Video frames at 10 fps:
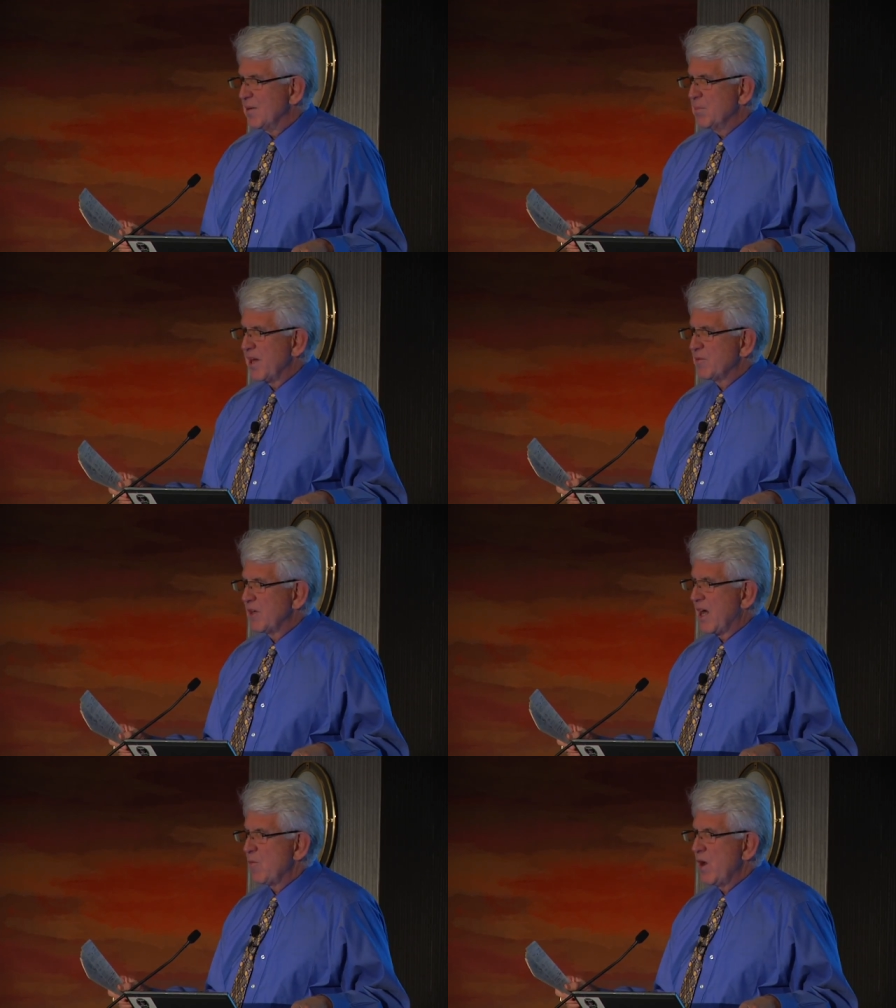
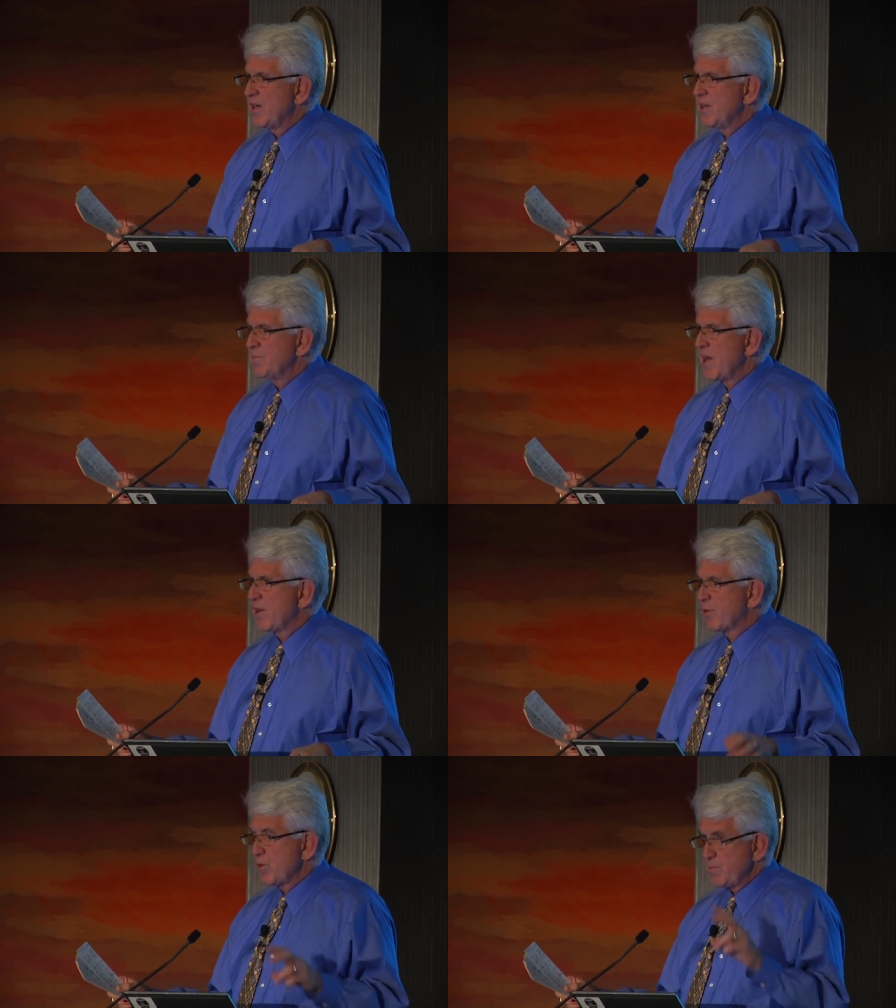but I want to
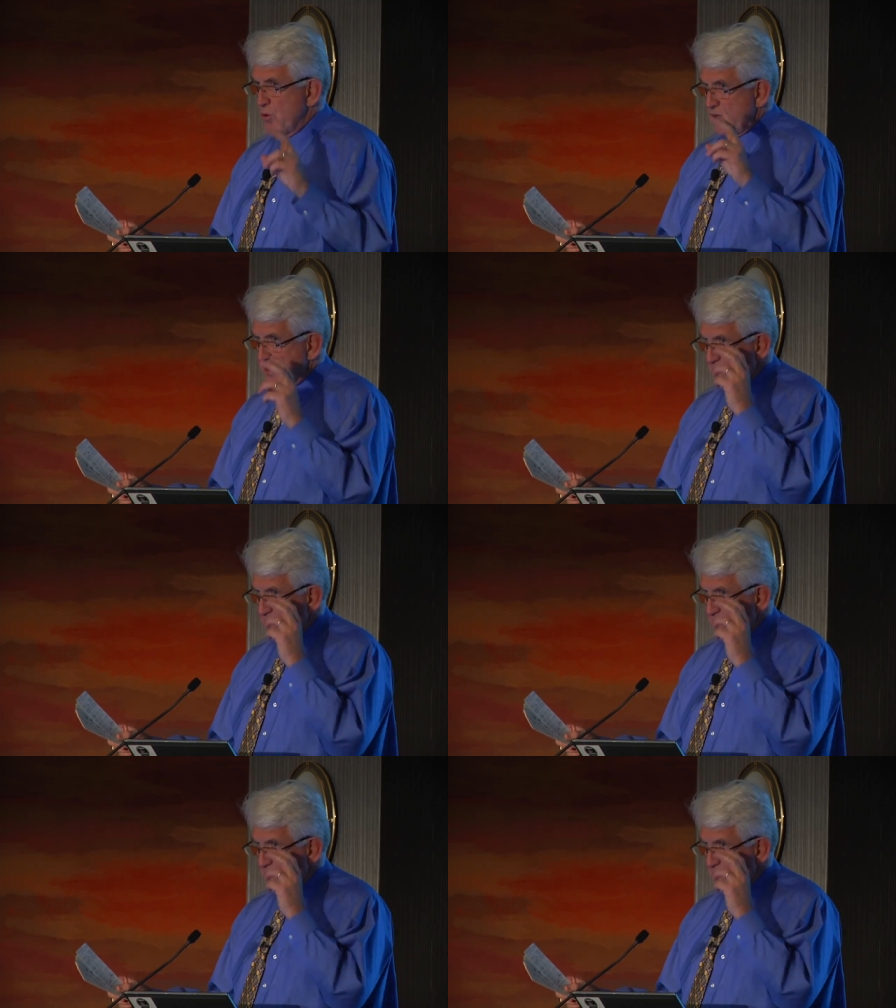make three points